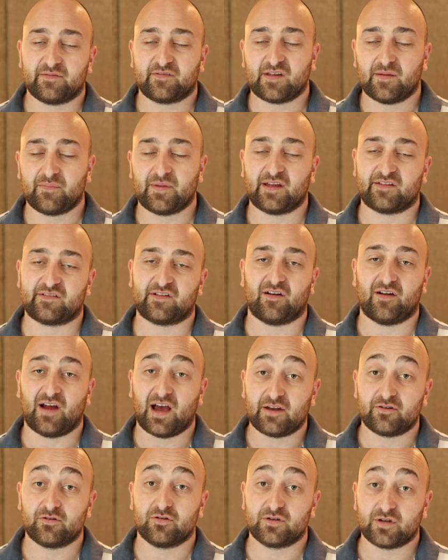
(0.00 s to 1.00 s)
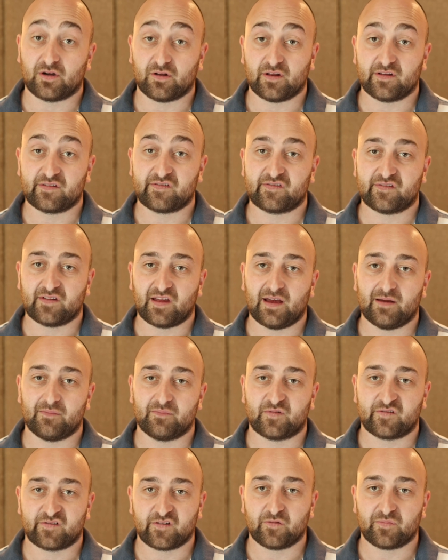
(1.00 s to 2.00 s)
Some banks are
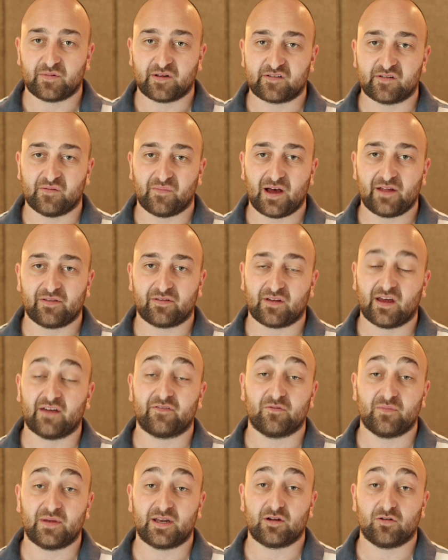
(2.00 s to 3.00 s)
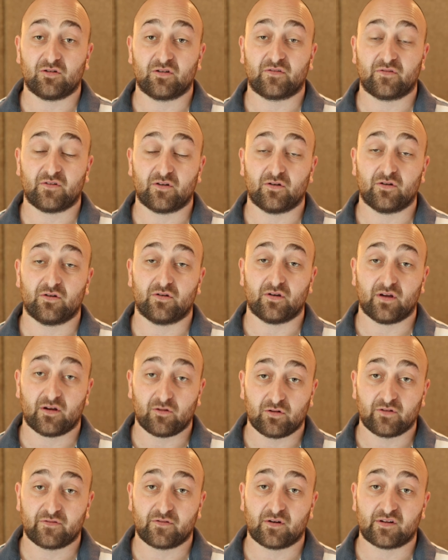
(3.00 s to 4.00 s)
$100 surplus a month after meeting
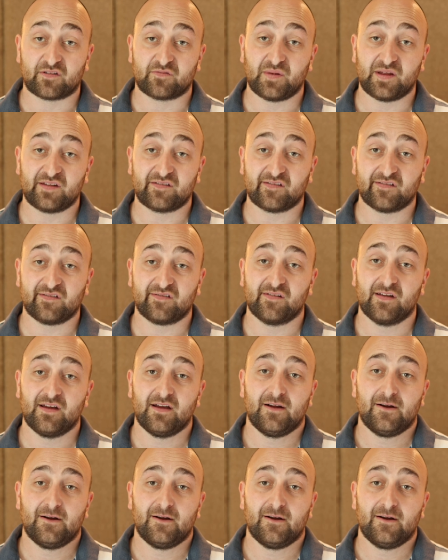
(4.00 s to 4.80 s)
all of your expenses.